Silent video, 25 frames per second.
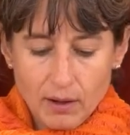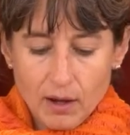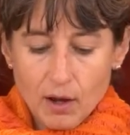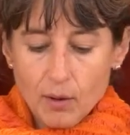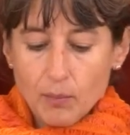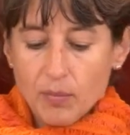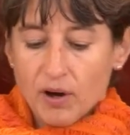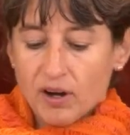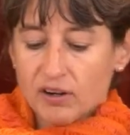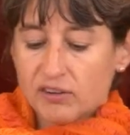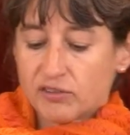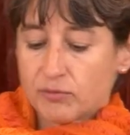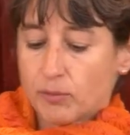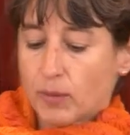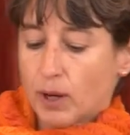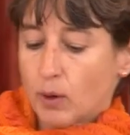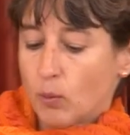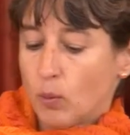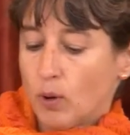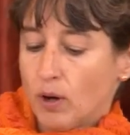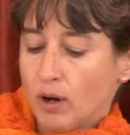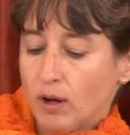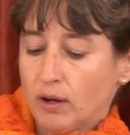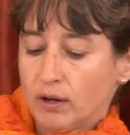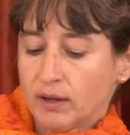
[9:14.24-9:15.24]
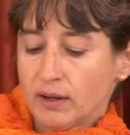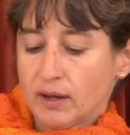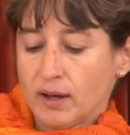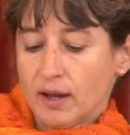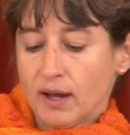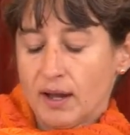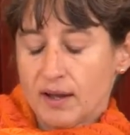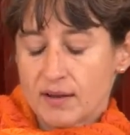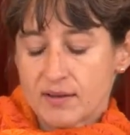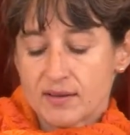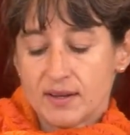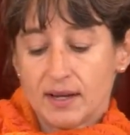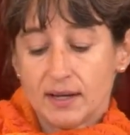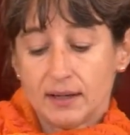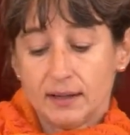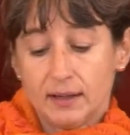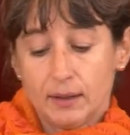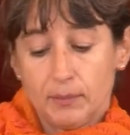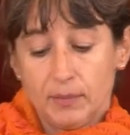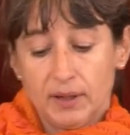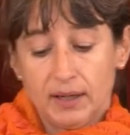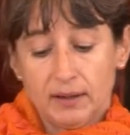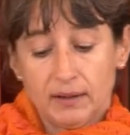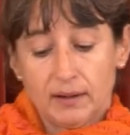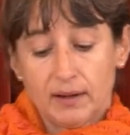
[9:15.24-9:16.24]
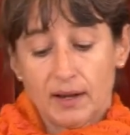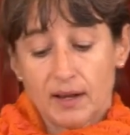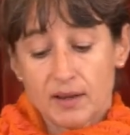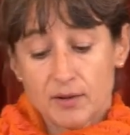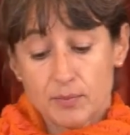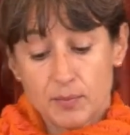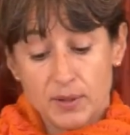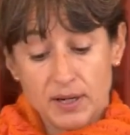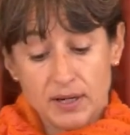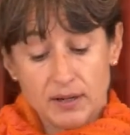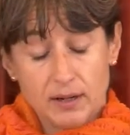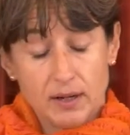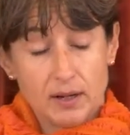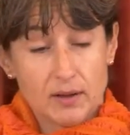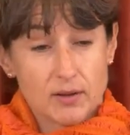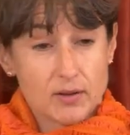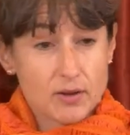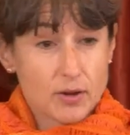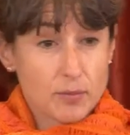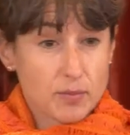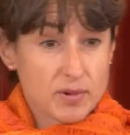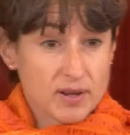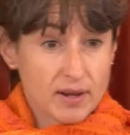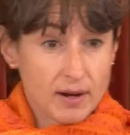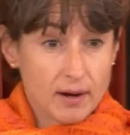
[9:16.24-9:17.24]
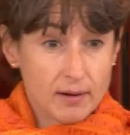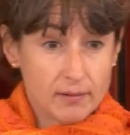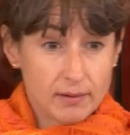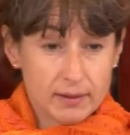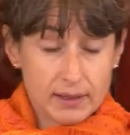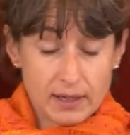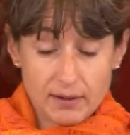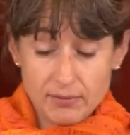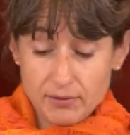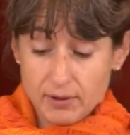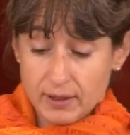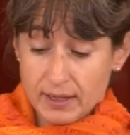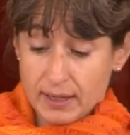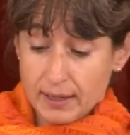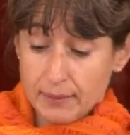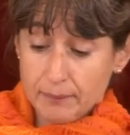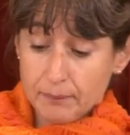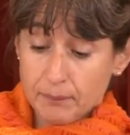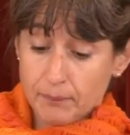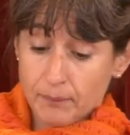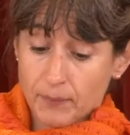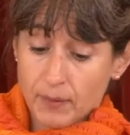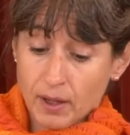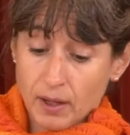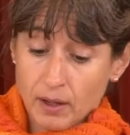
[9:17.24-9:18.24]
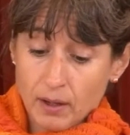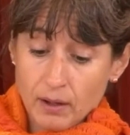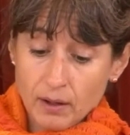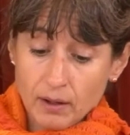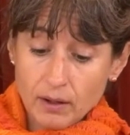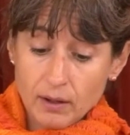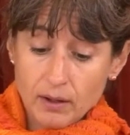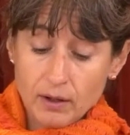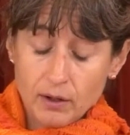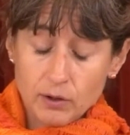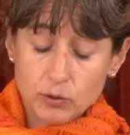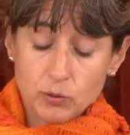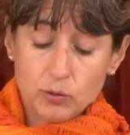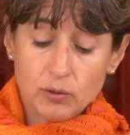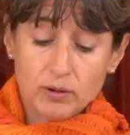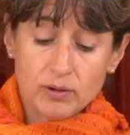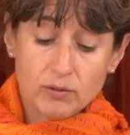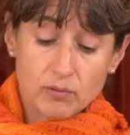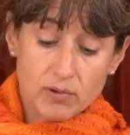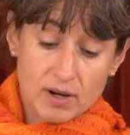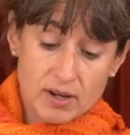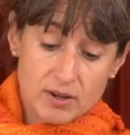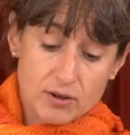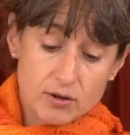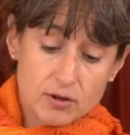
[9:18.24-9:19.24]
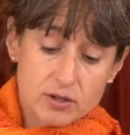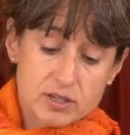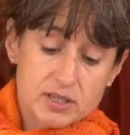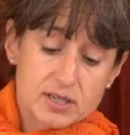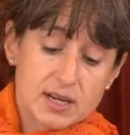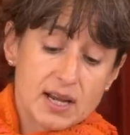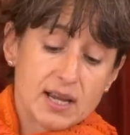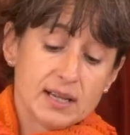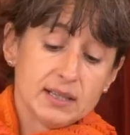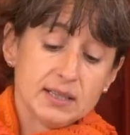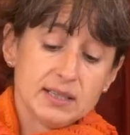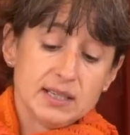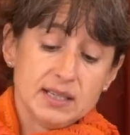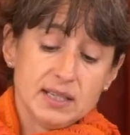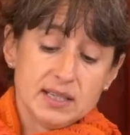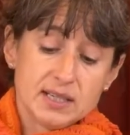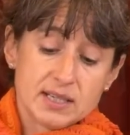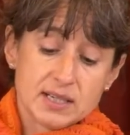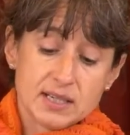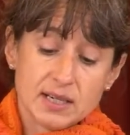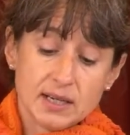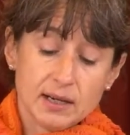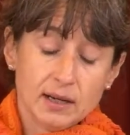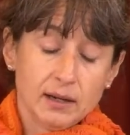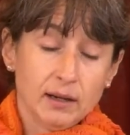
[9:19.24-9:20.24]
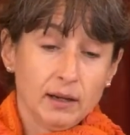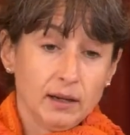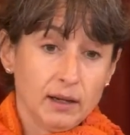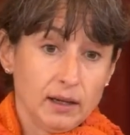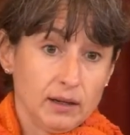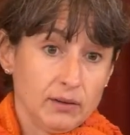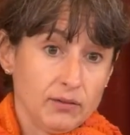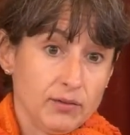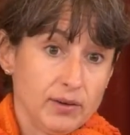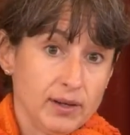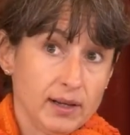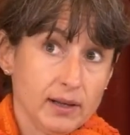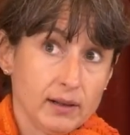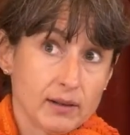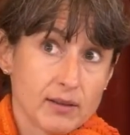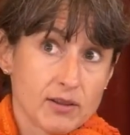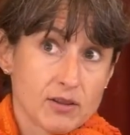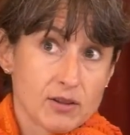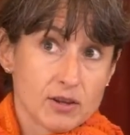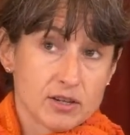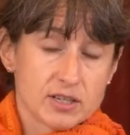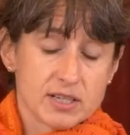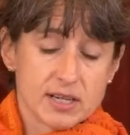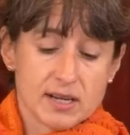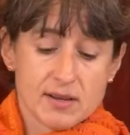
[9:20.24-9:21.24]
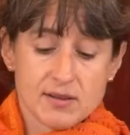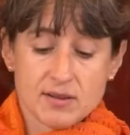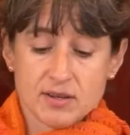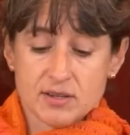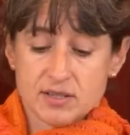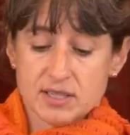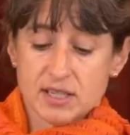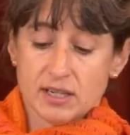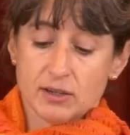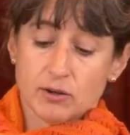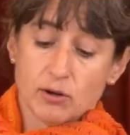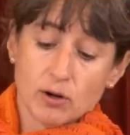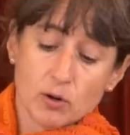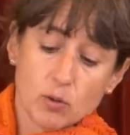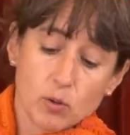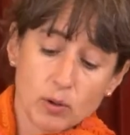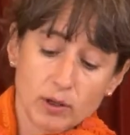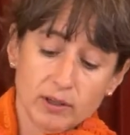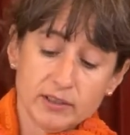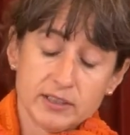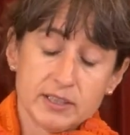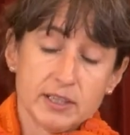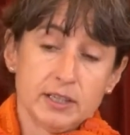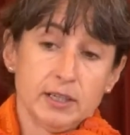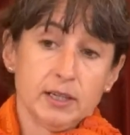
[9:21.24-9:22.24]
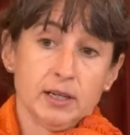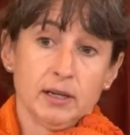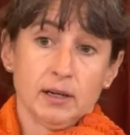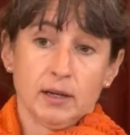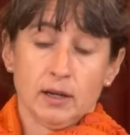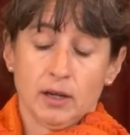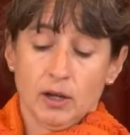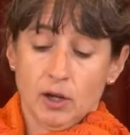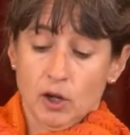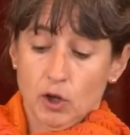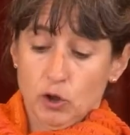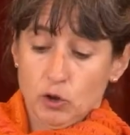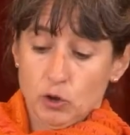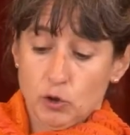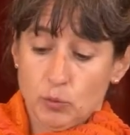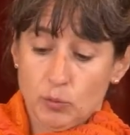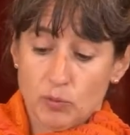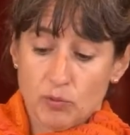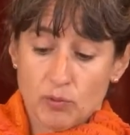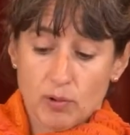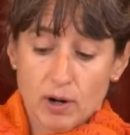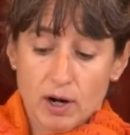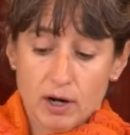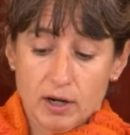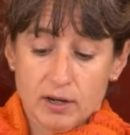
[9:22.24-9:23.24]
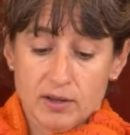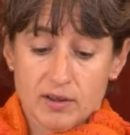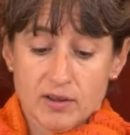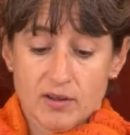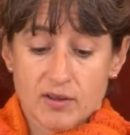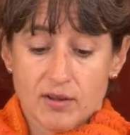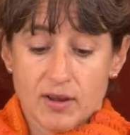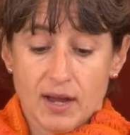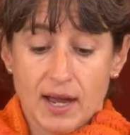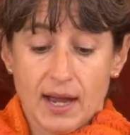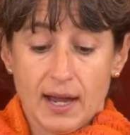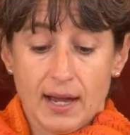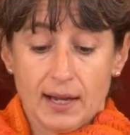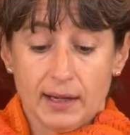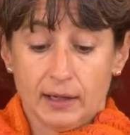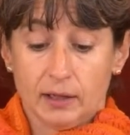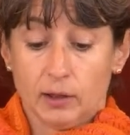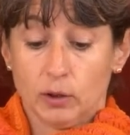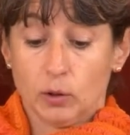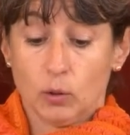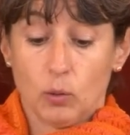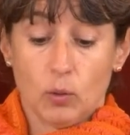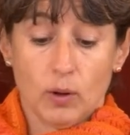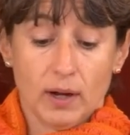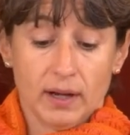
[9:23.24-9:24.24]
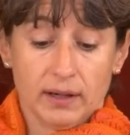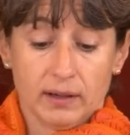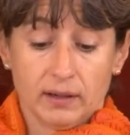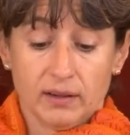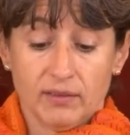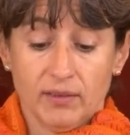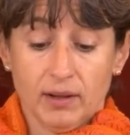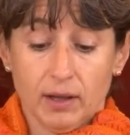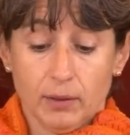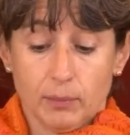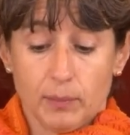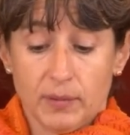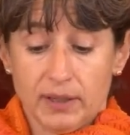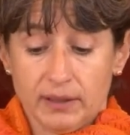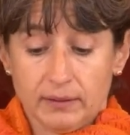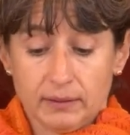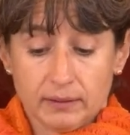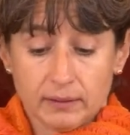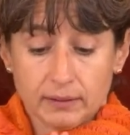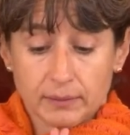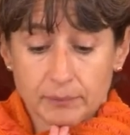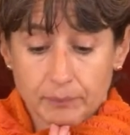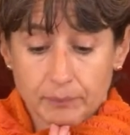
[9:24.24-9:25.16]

Part of my work as an academic has been in Sub-Saharan Africa, doing research and teaching in fields such as gender equality, human rights, and law and development.